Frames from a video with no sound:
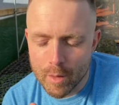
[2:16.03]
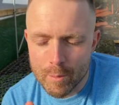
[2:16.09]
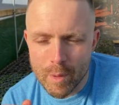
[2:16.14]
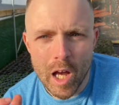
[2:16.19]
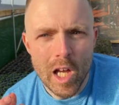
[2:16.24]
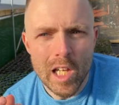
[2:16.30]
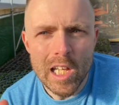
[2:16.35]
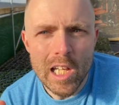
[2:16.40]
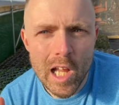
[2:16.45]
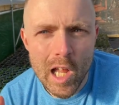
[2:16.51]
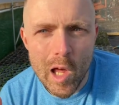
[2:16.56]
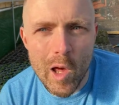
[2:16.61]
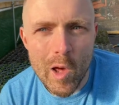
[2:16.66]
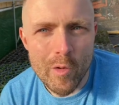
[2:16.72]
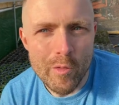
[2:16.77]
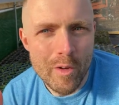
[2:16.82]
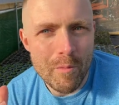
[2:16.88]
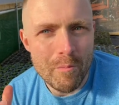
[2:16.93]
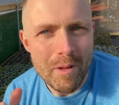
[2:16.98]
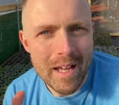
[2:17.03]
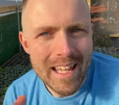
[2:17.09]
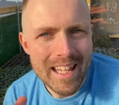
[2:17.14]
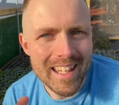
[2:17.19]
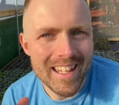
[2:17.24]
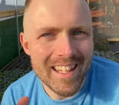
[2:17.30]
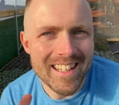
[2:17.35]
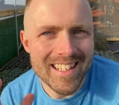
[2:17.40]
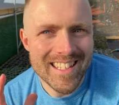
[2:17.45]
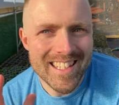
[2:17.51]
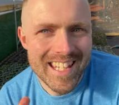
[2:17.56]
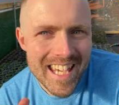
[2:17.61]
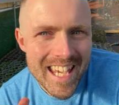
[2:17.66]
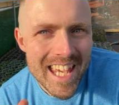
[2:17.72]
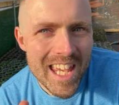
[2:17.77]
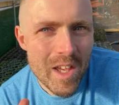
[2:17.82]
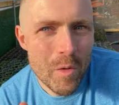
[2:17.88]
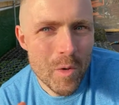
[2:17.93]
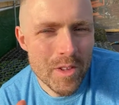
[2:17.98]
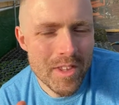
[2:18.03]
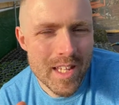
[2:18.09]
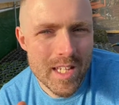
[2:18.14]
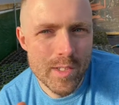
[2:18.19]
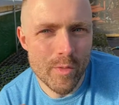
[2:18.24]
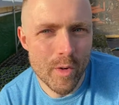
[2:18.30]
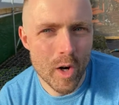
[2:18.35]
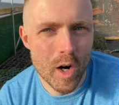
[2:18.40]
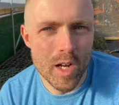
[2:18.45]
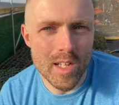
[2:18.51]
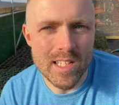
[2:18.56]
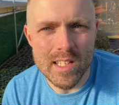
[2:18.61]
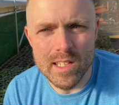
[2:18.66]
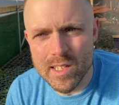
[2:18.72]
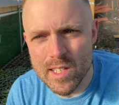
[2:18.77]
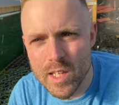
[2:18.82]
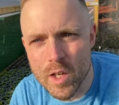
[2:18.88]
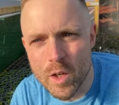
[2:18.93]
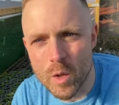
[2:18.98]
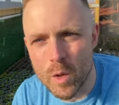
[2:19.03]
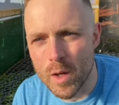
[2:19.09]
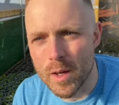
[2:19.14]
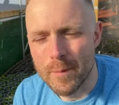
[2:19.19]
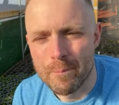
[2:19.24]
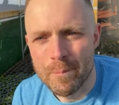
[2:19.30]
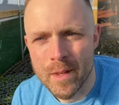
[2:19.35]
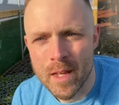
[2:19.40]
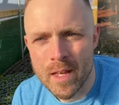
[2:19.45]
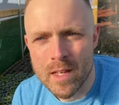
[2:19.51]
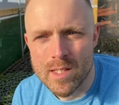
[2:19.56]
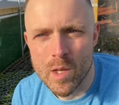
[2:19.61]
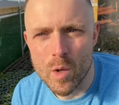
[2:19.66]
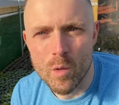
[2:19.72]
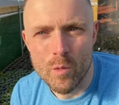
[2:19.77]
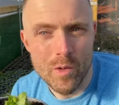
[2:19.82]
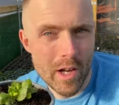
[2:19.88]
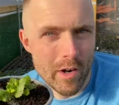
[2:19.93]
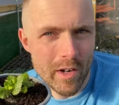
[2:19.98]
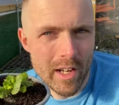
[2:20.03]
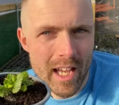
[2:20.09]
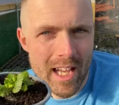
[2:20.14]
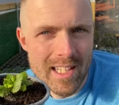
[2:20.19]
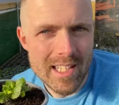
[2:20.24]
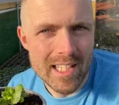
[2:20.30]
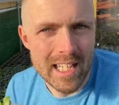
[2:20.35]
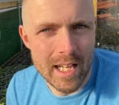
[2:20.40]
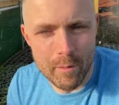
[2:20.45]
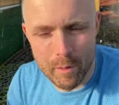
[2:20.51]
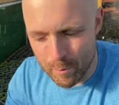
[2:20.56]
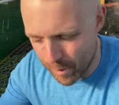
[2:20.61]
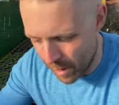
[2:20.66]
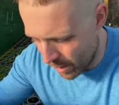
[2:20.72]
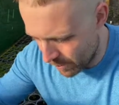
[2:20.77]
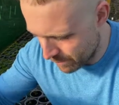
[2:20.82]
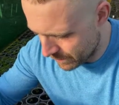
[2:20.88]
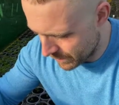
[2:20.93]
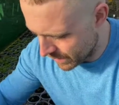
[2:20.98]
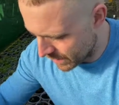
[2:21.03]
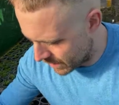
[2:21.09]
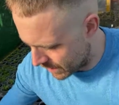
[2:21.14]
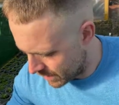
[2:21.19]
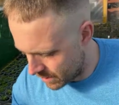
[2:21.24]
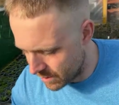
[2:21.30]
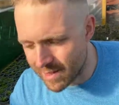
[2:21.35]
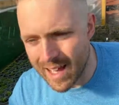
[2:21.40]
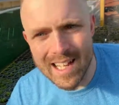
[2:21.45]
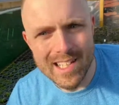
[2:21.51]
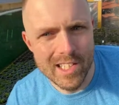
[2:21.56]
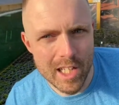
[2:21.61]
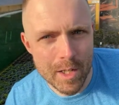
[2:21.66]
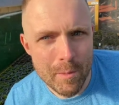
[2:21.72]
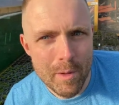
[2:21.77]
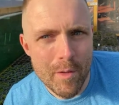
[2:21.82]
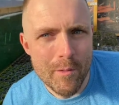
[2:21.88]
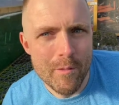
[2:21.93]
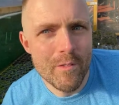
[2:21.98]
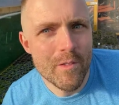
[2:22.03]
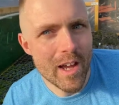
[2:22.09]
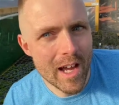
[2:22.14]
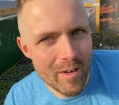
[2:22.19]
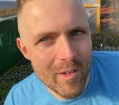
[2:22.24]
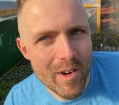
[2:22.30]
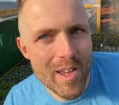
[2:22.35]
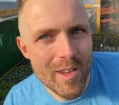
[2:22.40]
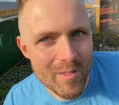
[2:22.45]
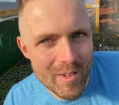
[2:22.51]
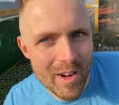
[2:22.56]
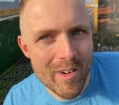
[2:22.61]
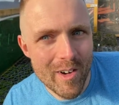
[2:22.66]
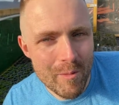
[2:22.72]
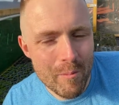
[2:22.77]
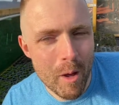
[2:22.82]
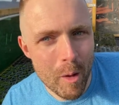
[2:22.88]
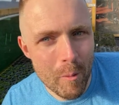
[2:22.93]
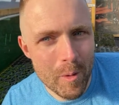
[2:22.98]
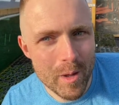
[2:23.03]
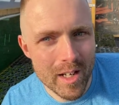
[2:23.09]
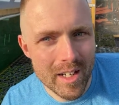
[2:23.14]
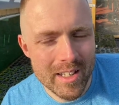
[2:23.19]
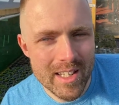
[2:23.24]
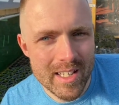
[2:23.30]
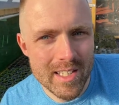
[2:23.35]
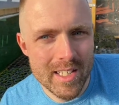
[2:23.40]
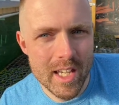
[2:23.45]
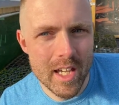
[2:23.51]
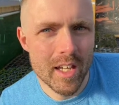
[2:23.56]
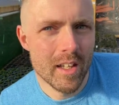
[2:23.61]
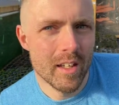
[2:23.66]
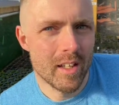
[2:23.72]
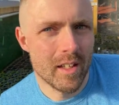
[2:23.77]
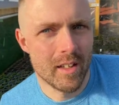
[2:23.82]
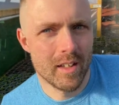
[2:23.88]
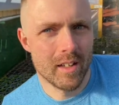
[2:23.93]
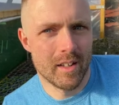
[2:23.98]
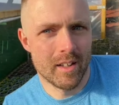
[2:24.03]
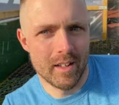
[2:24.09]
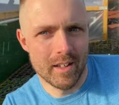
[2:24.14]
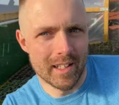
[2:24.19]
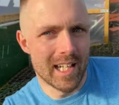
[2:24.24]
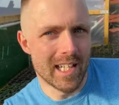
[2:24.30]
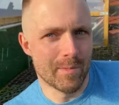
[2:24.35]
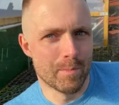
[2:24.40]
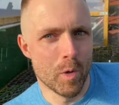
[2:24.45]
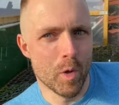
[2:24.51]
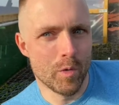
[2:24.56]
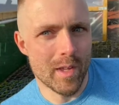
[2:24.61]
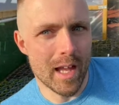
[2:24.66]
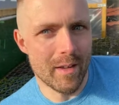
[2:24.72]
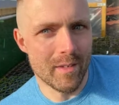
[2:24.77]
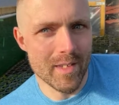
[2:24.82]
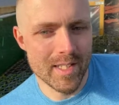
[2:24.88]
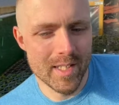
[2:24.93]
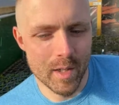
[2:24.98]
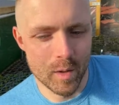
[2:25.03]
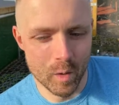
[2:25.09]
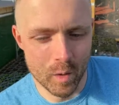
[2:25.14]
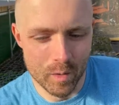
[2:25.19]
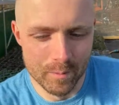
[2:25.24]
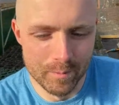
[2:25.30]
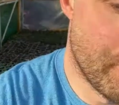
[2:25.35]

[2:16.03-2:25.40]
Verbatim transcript: But I love making a tea with this variety too. So variegated lemon balm, that's going to be very popular this year. Let's move down the tunnel.